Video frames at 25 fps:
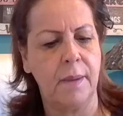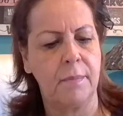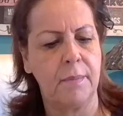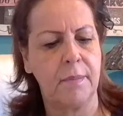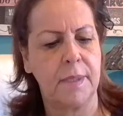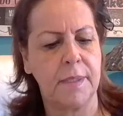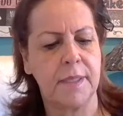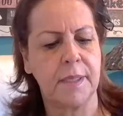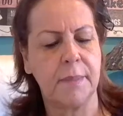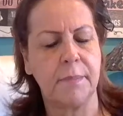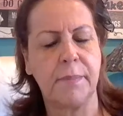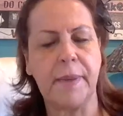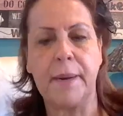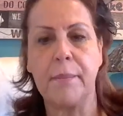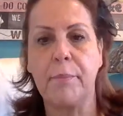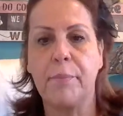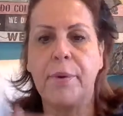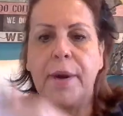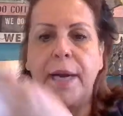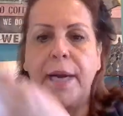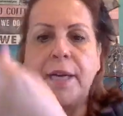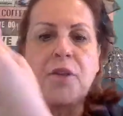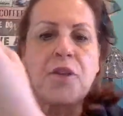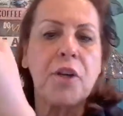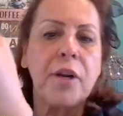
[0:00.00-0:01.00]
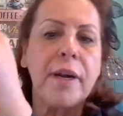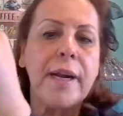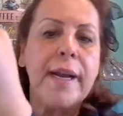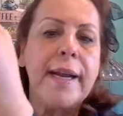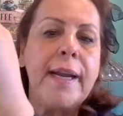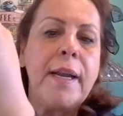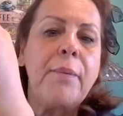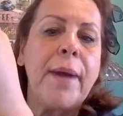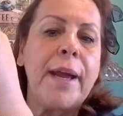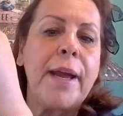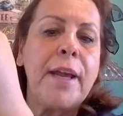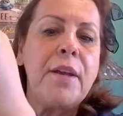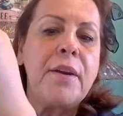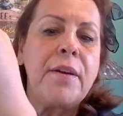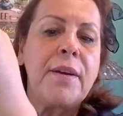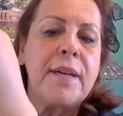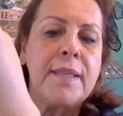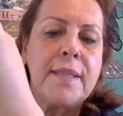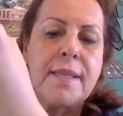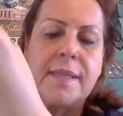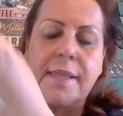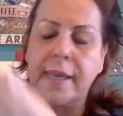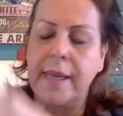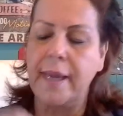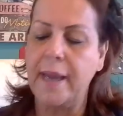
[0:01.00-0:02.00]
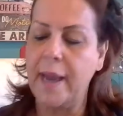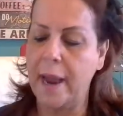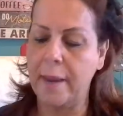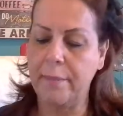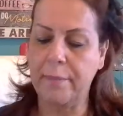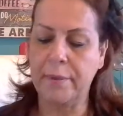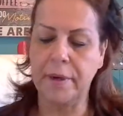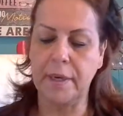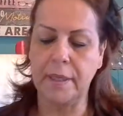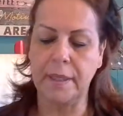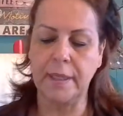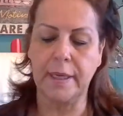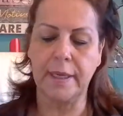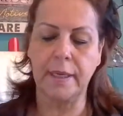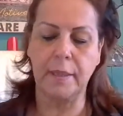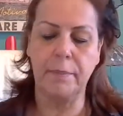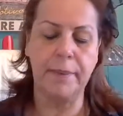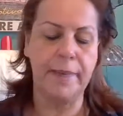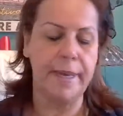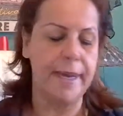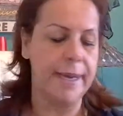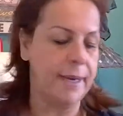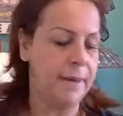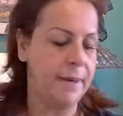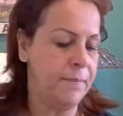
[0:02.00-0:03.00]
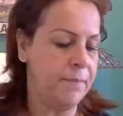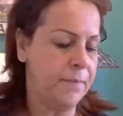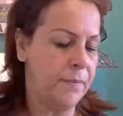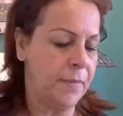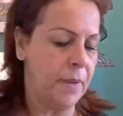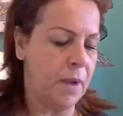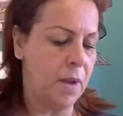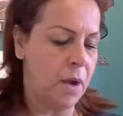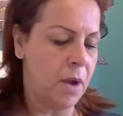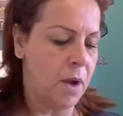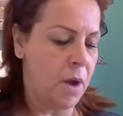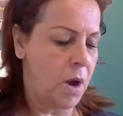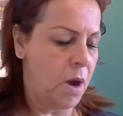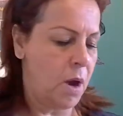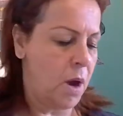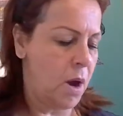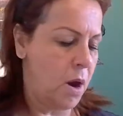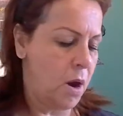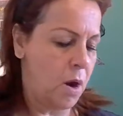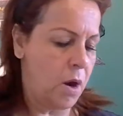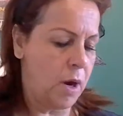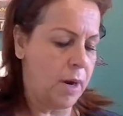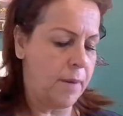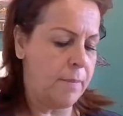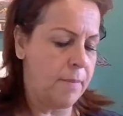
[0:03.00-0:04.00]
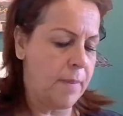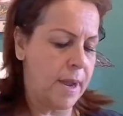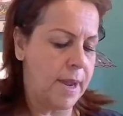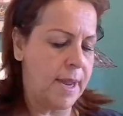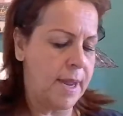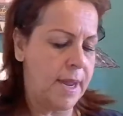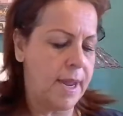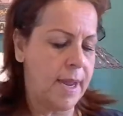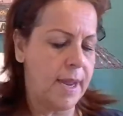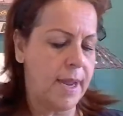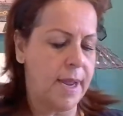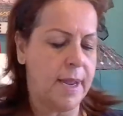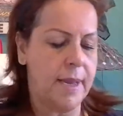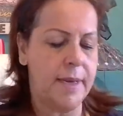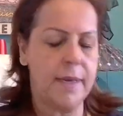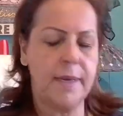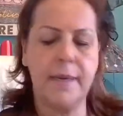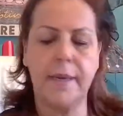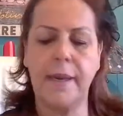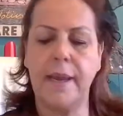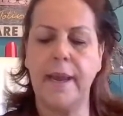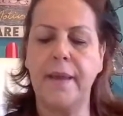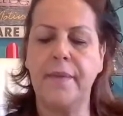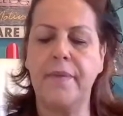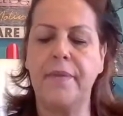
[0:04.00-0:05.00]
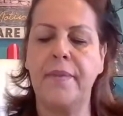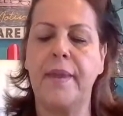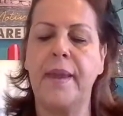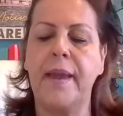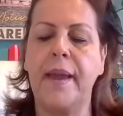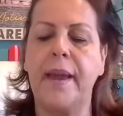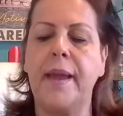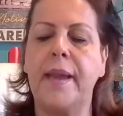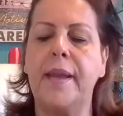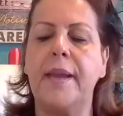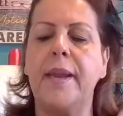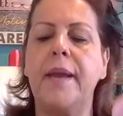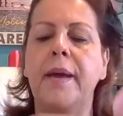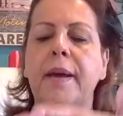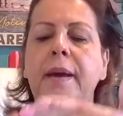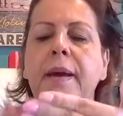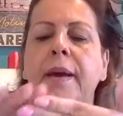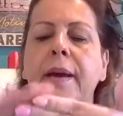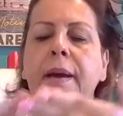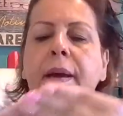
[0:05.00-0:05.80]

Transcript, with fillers: Must have been pressure. Anyway, you can see I put a little bit on my hand and then